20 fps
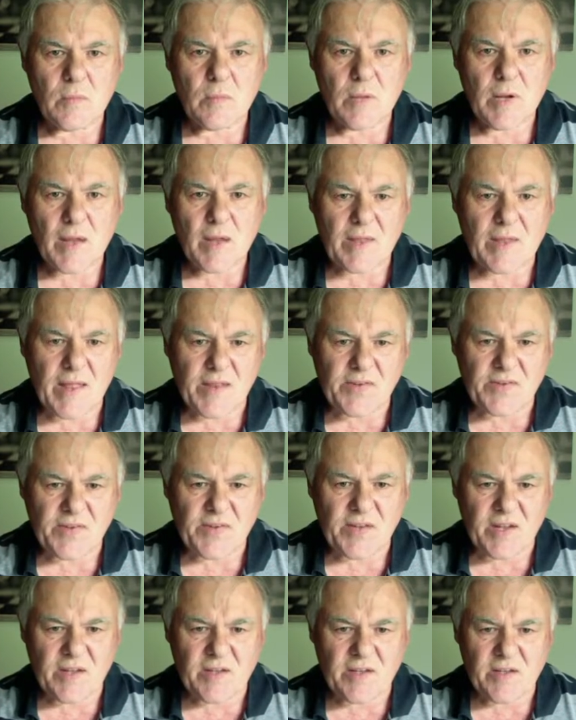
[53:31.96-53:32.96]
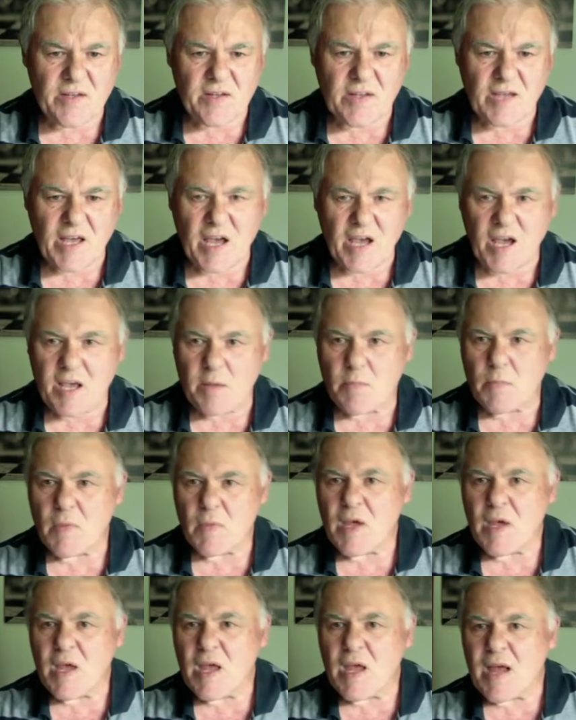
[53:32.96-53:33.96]
And that's the end of the game.
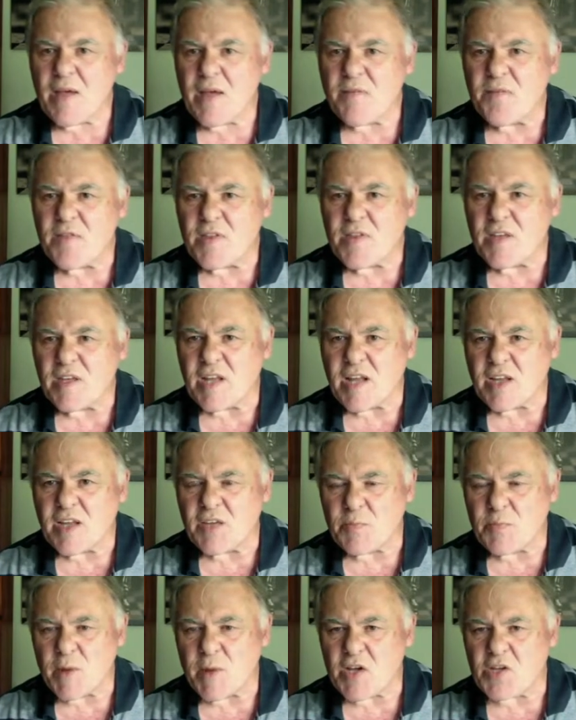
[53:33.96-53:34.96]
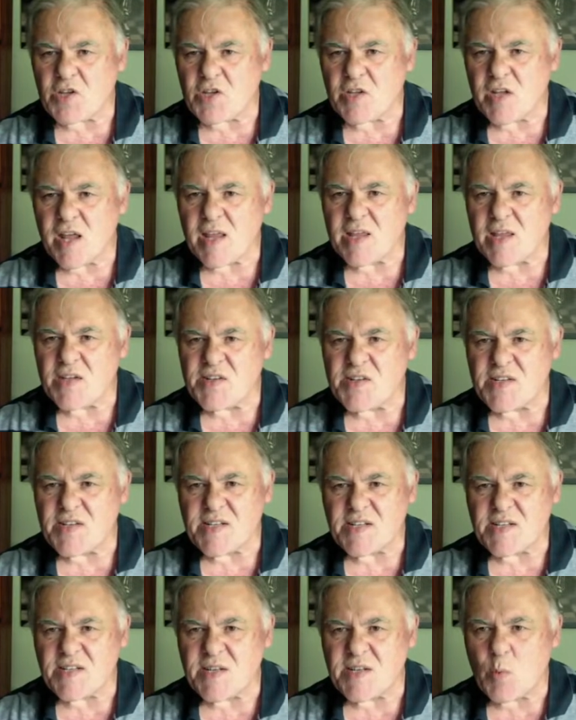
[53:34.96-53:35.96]
And for the next match, now there's
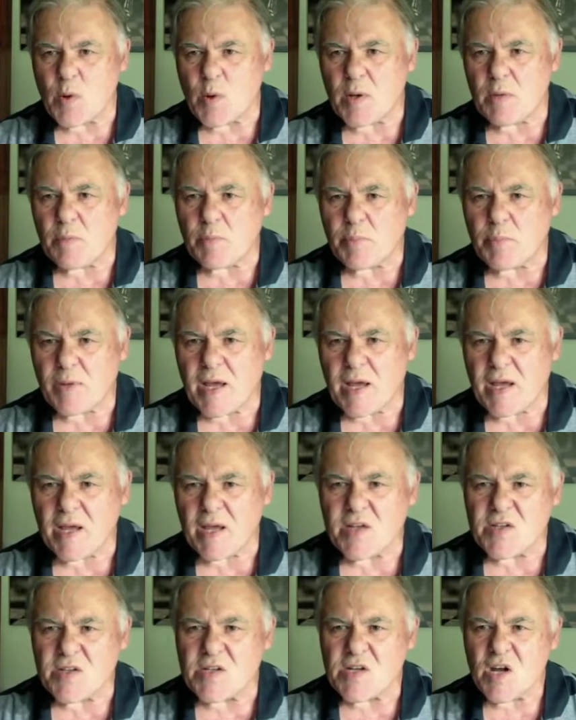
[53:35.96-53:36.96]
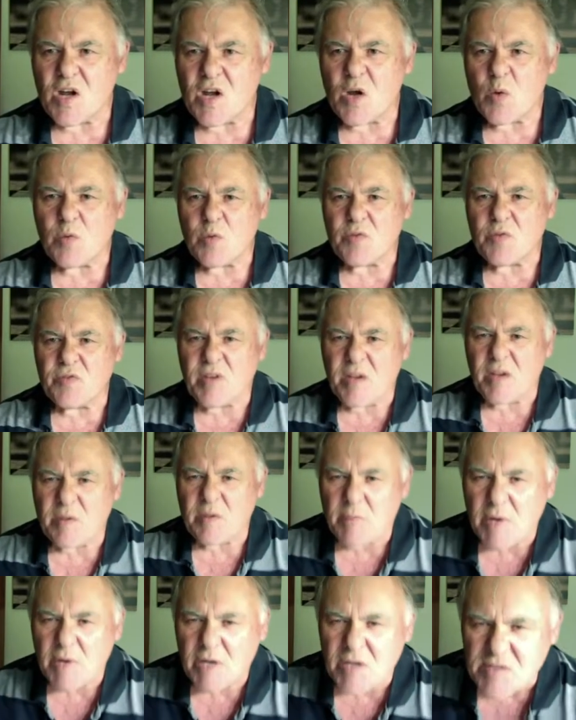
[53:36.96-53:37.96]
61 players with 10
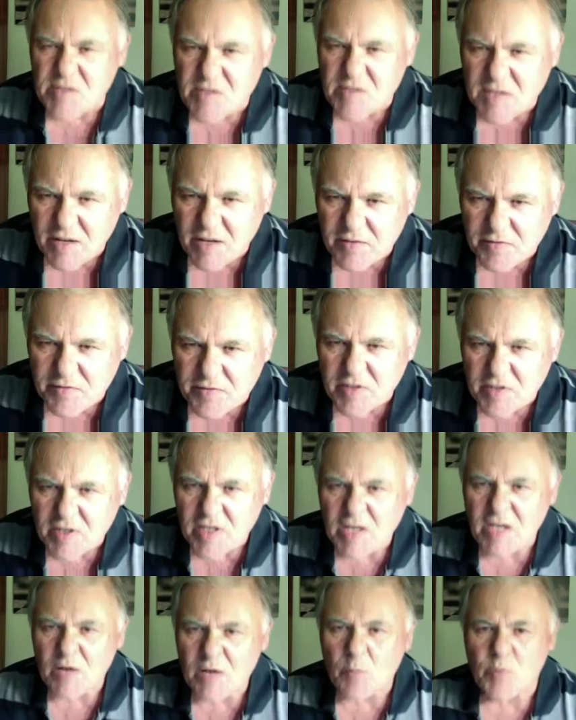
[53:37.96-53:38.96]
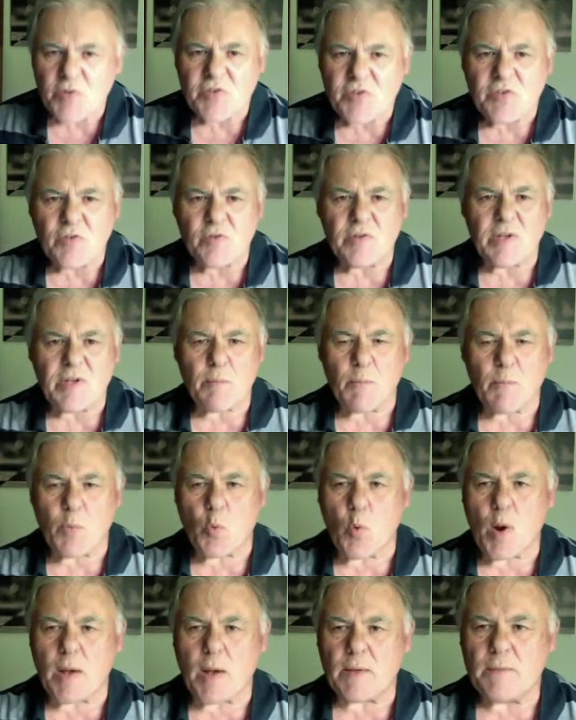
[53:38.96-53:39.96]
minutes left. And we're still number
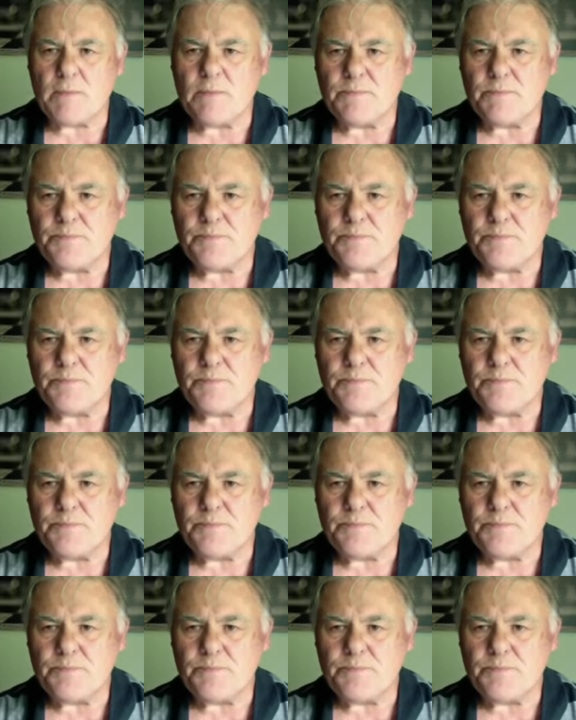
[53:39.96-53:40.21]
one.